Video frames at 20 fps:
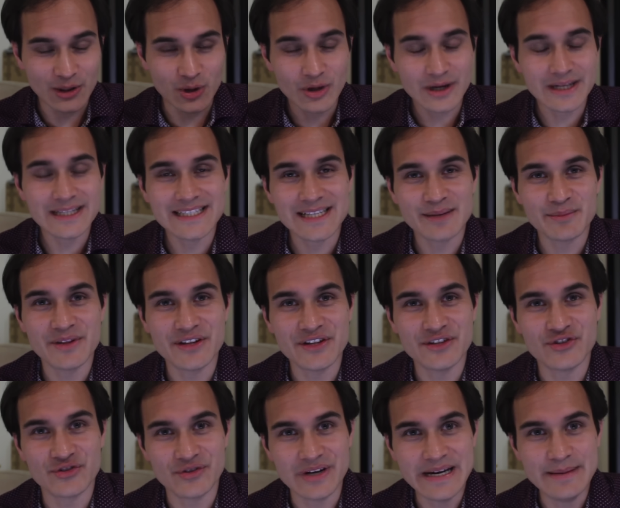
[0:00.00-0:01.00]
look at some of the
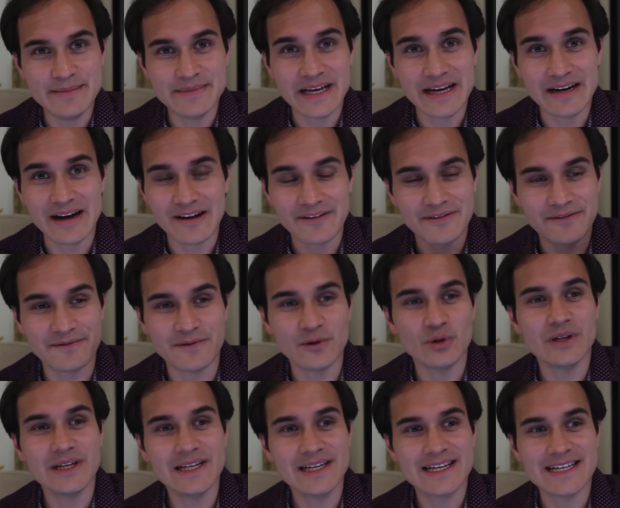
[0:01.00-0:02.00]
dreams and I
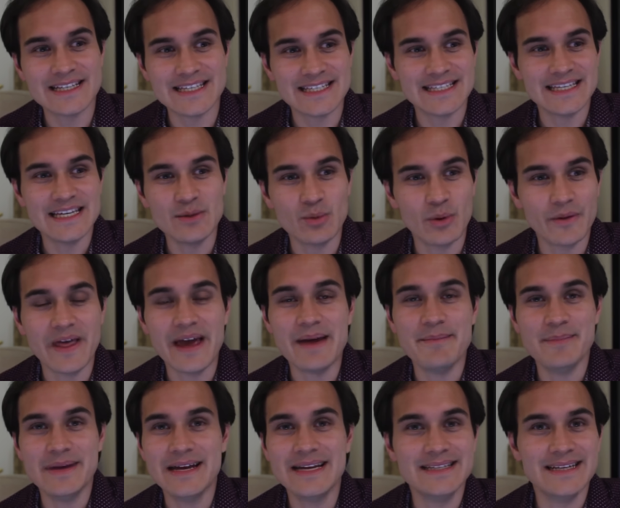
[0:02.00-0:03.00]
fully can see what they
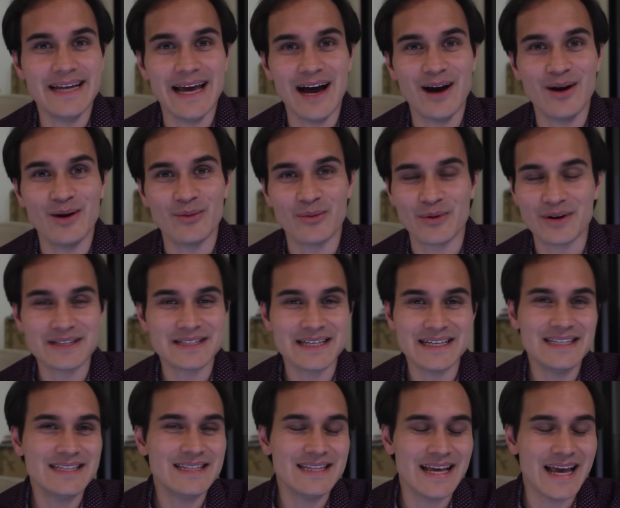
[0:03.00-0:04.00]
mean now. Whereas
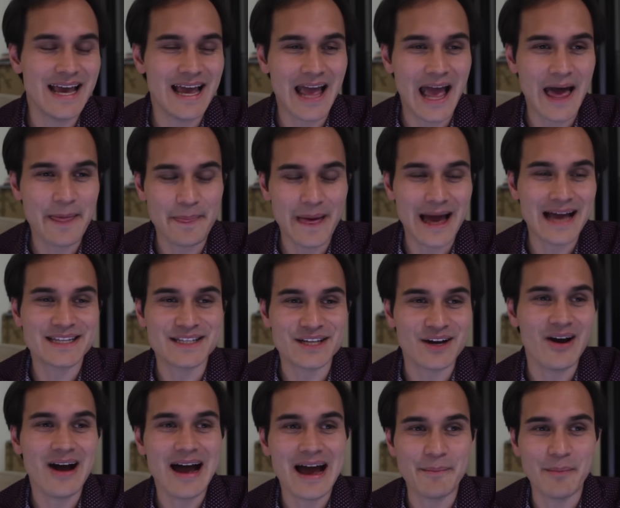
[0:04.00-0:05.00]
at that
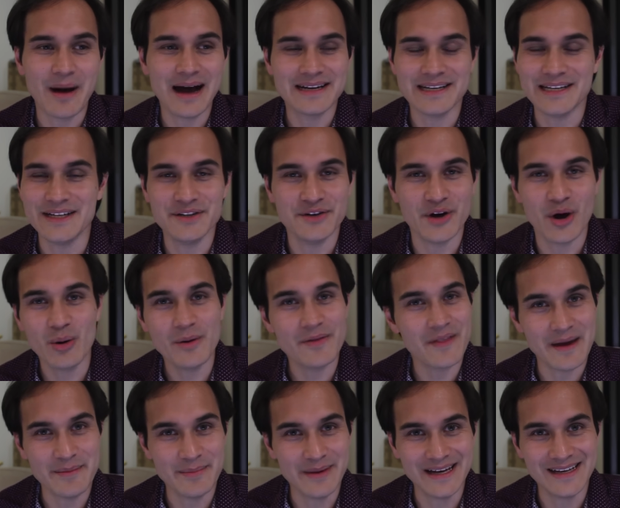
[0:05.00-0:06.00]
time, I didn't know what
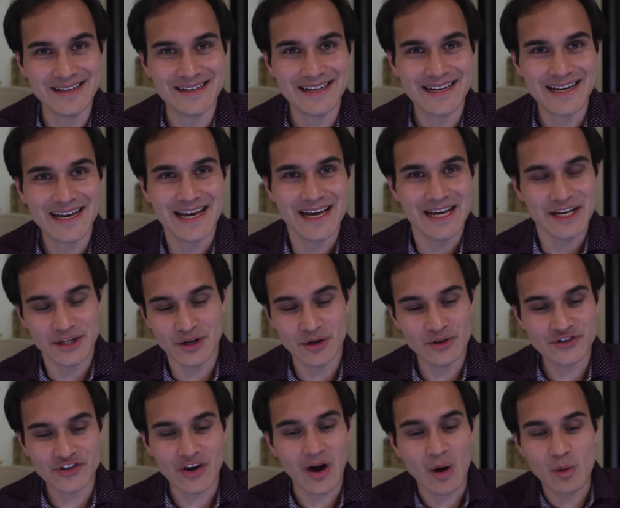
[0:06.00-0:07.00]
they mean. You
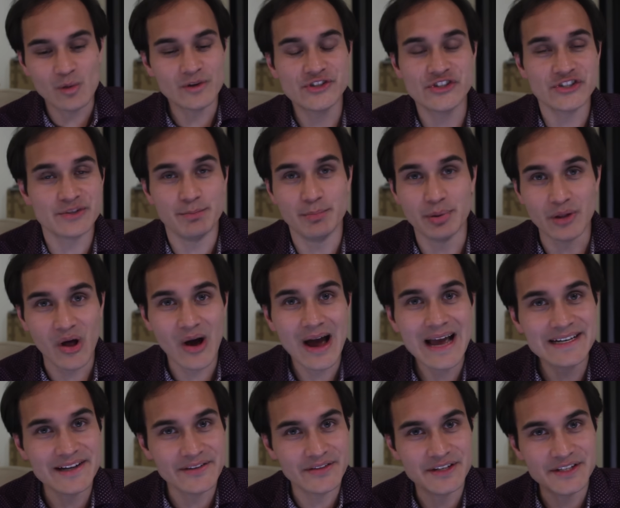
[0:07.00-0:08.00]
know, so I was just
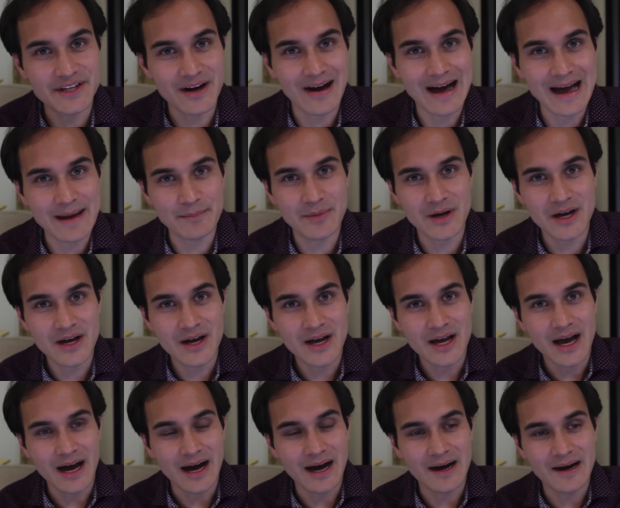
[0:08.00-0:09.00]
blind at the time
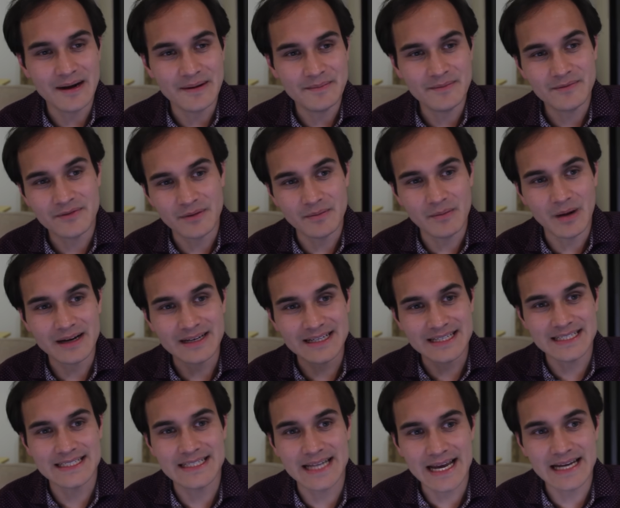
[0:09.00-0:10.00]
from
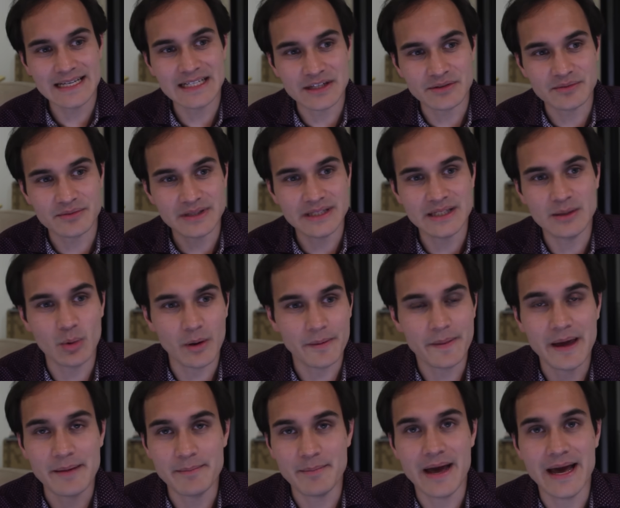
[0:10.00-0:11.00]
understanding really what
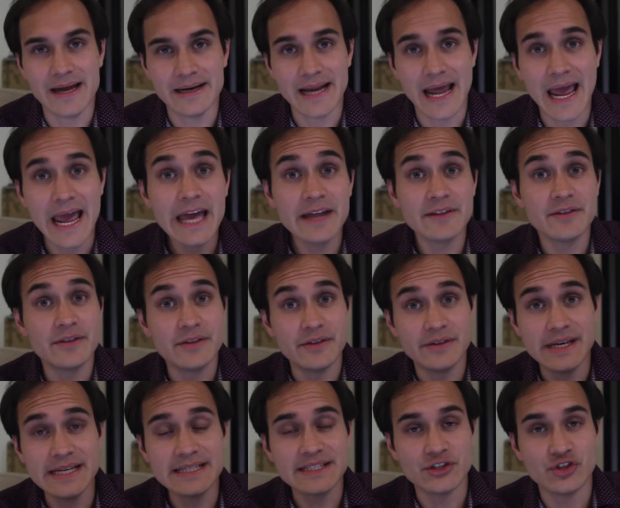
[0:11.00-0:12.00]
they meant.
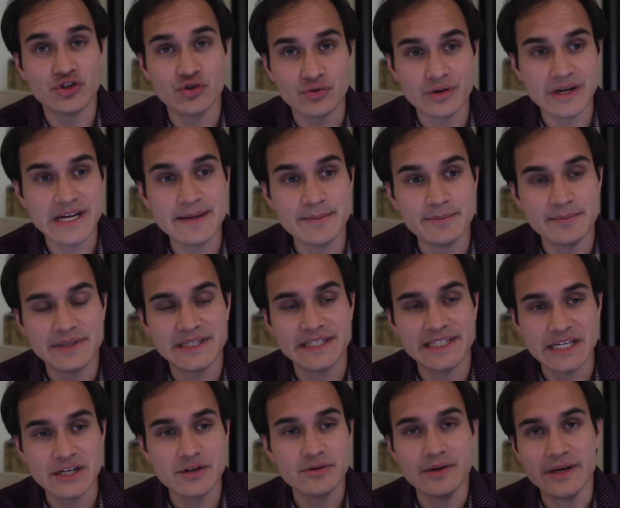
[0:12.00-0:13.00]
And these are dream
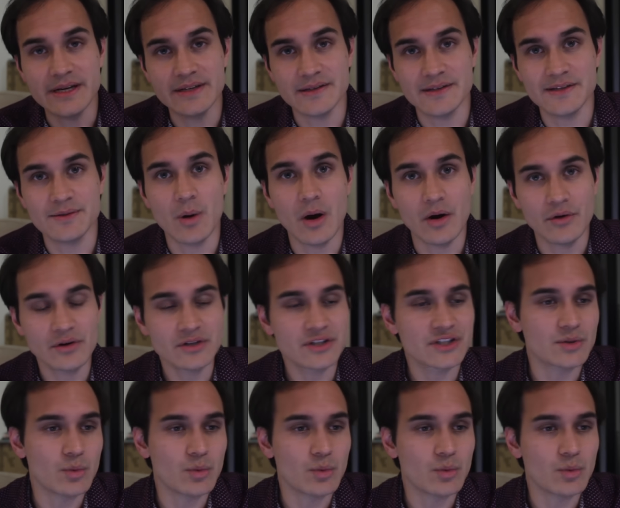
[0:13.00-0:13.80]
series as well, not